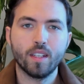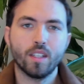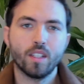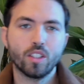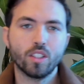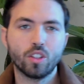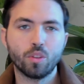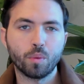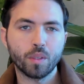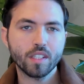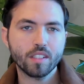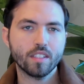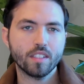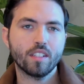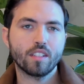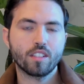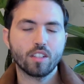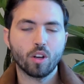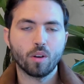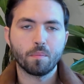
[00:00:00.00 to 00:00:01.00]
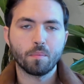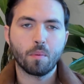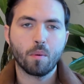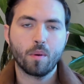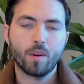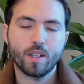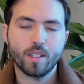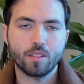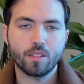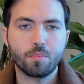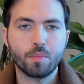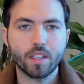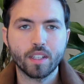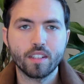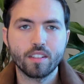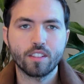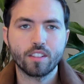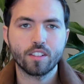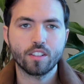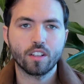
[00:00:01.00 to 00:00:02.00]
The reason it's so important is
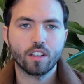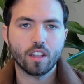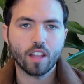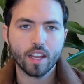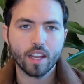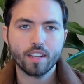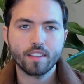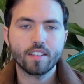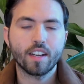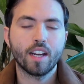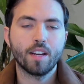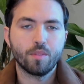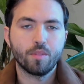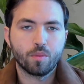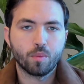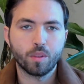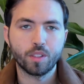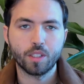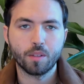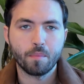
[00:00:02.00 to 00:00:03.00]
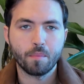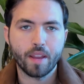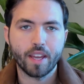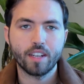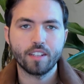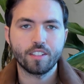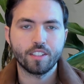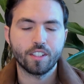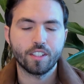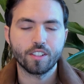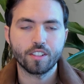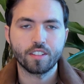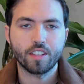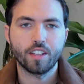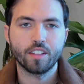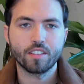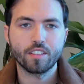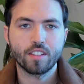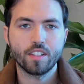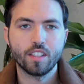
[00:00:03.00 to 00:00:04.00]
because there's a lot of times when you're managing your
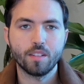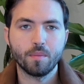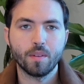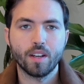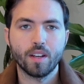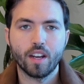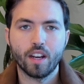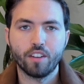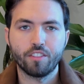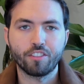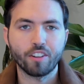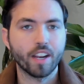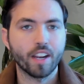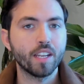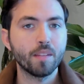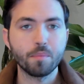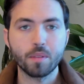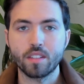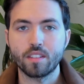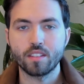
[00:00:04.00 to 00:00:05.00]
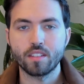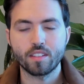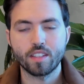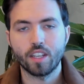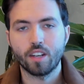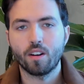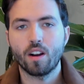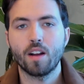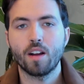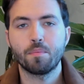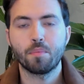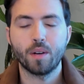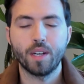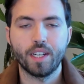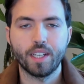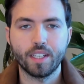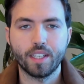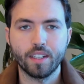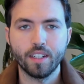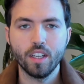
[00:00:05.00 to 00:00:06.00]
sales team uh, for any business that you're
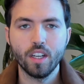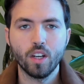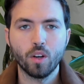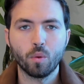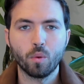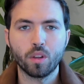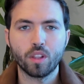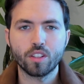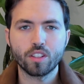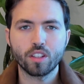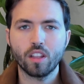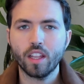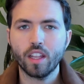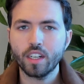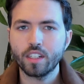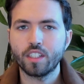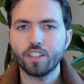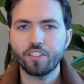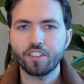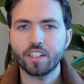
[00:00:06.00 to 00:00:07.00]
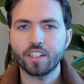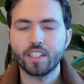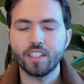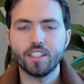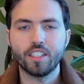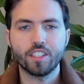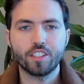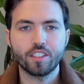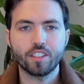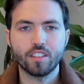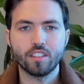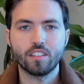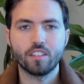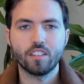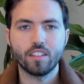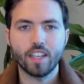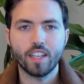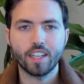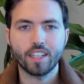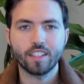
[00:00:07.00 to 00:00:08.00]
operating where there's a lot of different conditions to
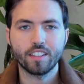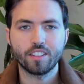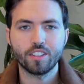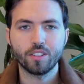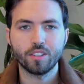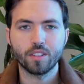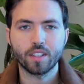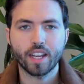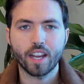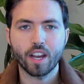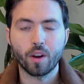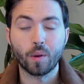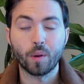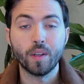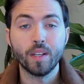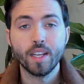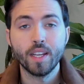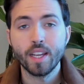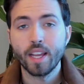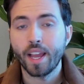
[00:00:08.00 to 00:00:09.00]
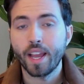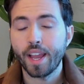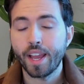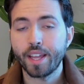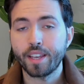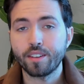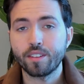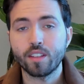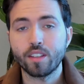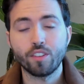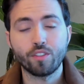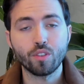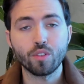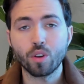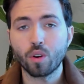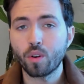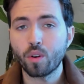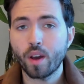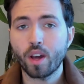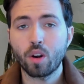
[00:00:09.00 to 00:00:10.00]
take into account. And if you
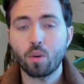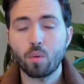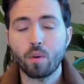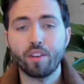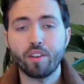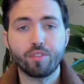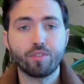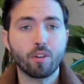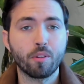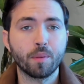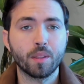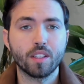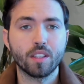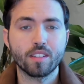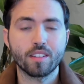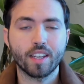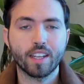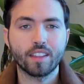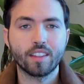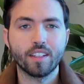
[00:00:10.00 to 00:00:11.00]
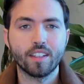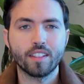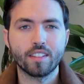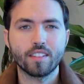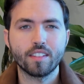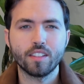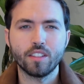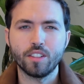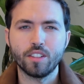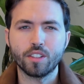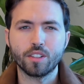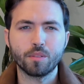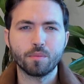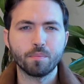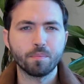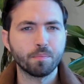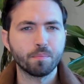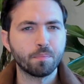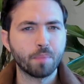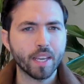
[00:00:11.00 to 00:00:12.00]
don't know how to write formulas like this, your
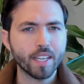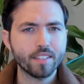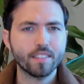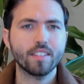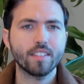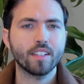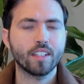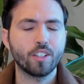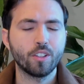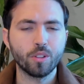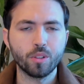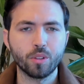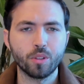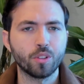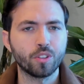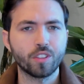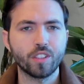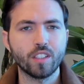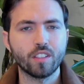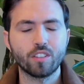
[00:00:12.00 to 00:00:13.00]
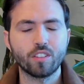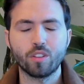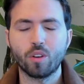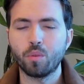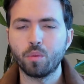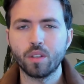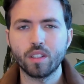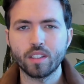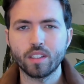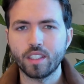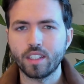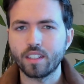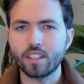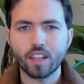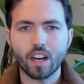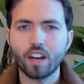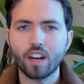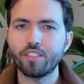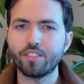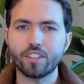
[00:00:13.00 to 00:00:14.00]
basic Google Sheets don't really
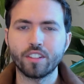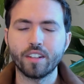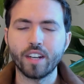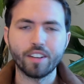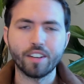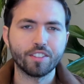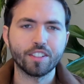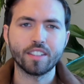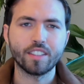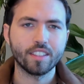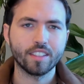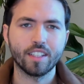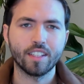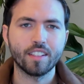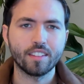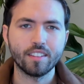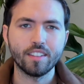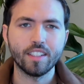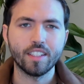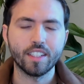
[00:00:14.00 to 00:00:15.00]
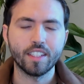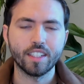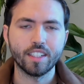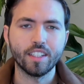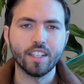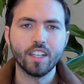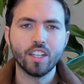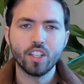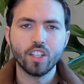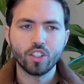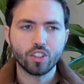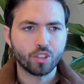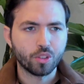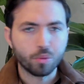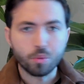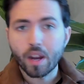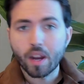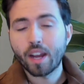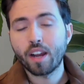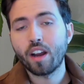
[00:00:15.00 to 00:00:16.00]
cover everything that's needed
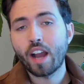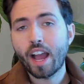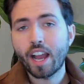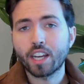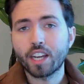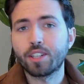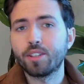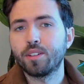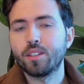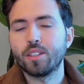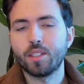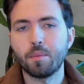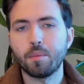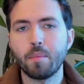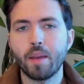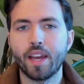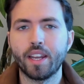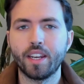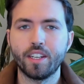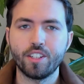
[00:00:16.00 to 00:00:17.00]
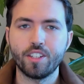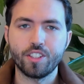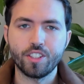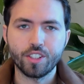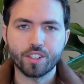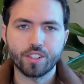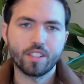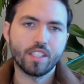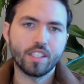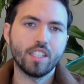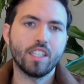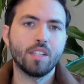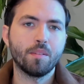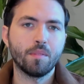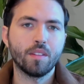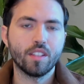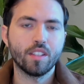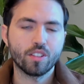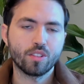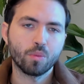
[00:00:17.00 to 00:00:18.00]
to accurately manage your team
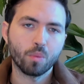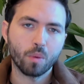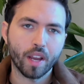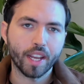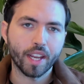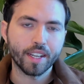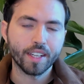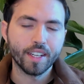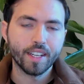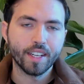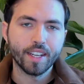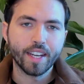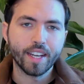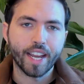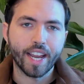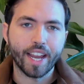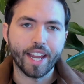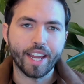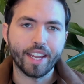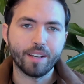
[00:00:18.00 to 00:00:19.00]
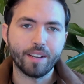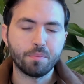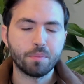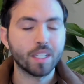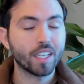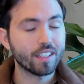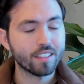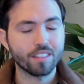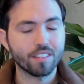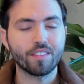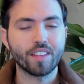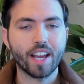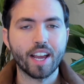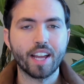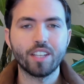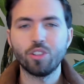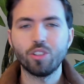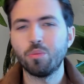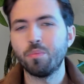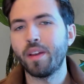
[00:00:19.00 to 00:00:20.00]
this way. And because of
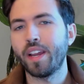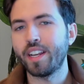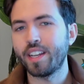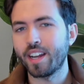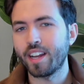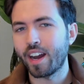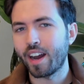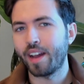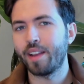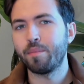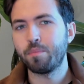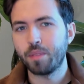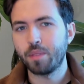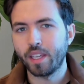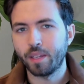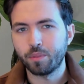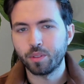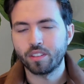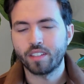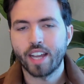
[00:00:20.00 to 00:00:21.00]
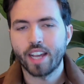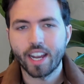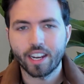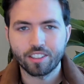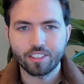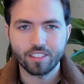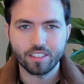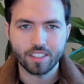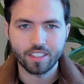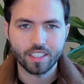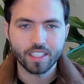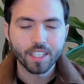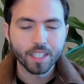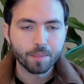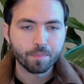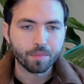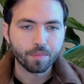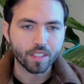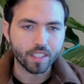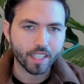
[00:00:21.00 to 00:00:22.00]
that, you may not be able to actually
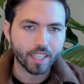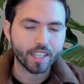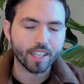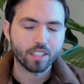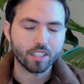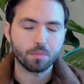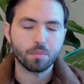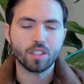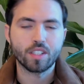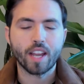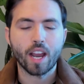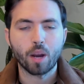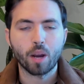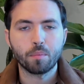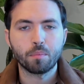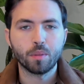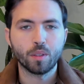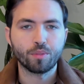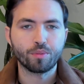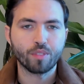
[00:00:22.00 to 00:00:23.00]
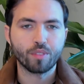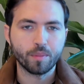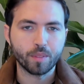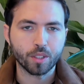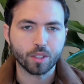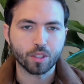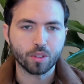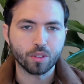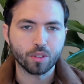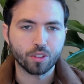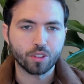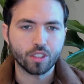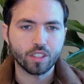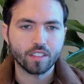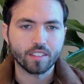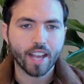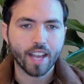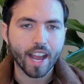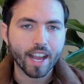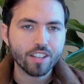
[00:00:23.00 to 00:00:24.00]
get as much output from your Google Sheets
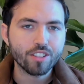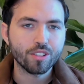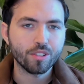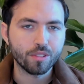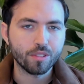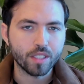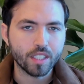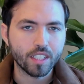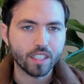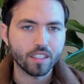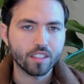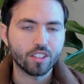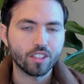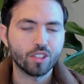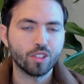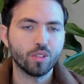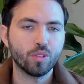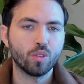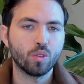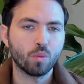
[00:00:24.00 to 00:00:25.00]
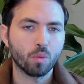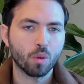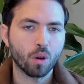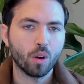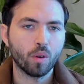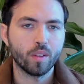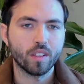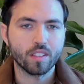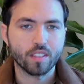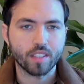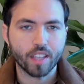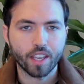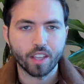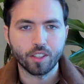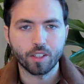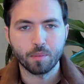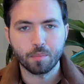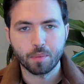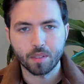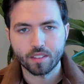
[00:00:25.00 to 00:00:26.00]
as you need to grow and scale
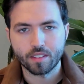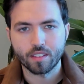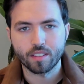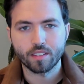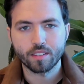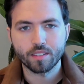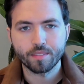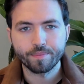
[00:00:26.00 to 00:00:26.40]
your business.